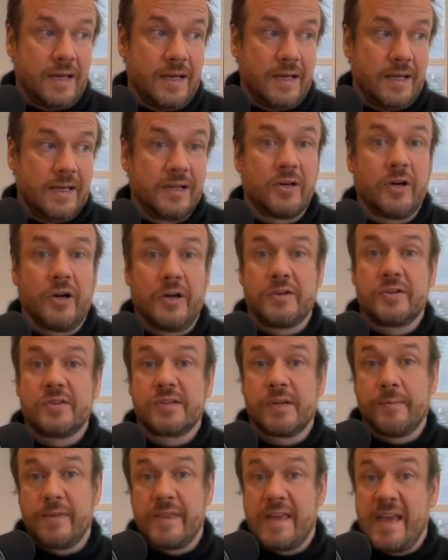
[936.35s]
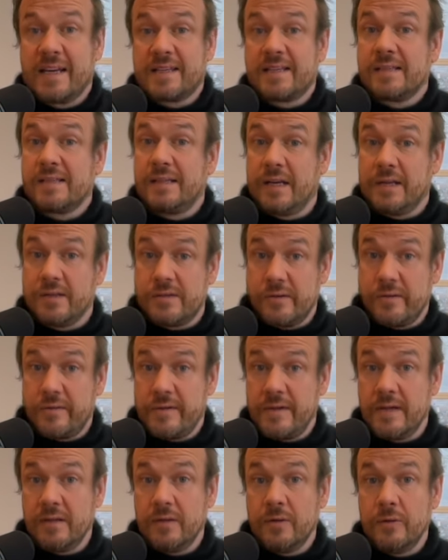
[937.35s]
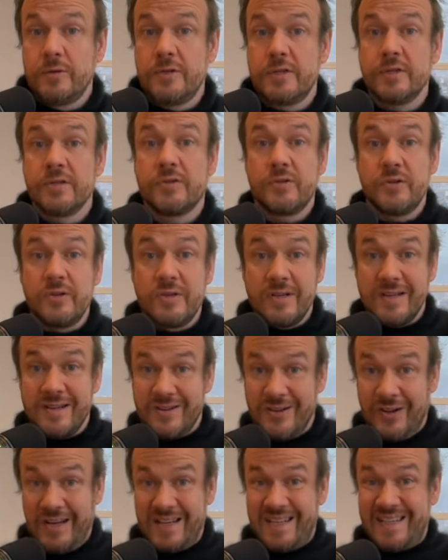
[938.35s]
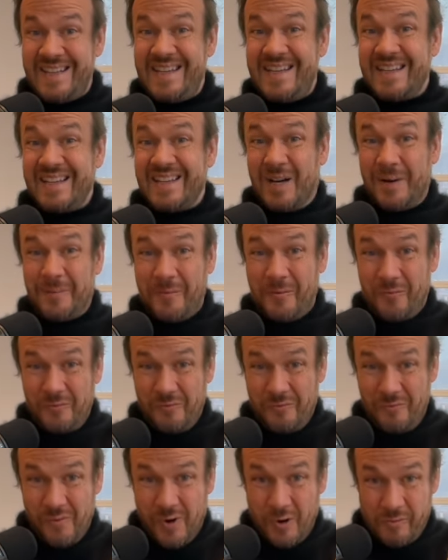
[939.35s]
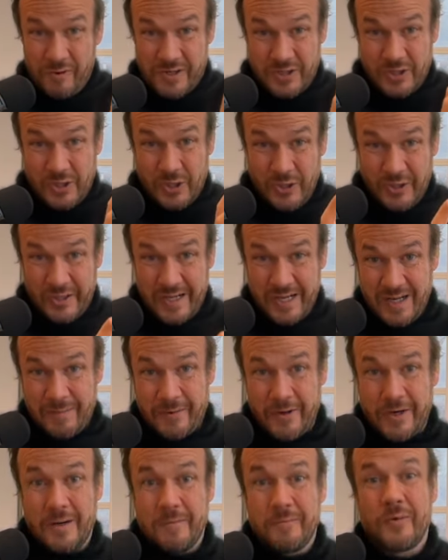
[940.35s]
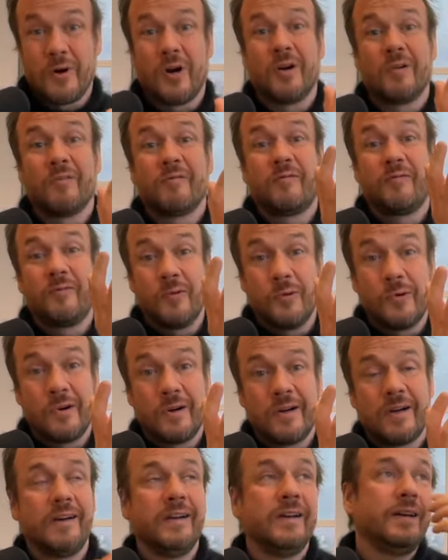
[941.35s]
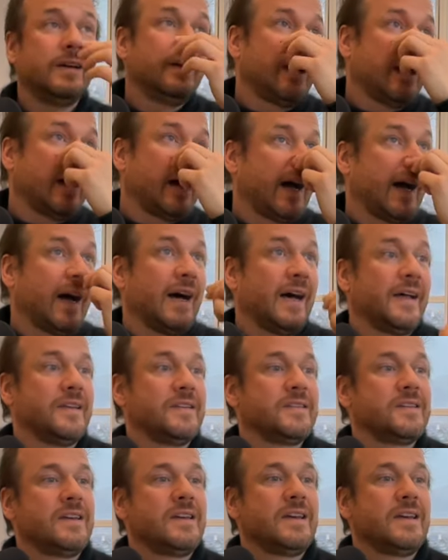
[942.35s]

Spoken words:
encounter some of the existential theologians who now take up what we're talking about in part four and